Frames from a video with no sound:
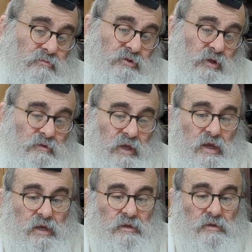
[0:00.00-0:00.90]
so
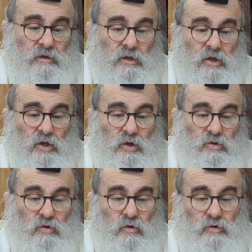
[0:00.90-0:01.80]
then
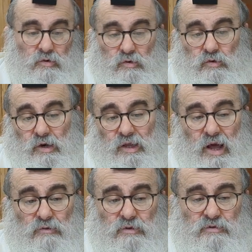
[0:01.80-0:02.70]
you, you, you're
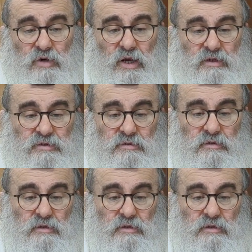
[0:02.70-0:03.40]
allowed to trust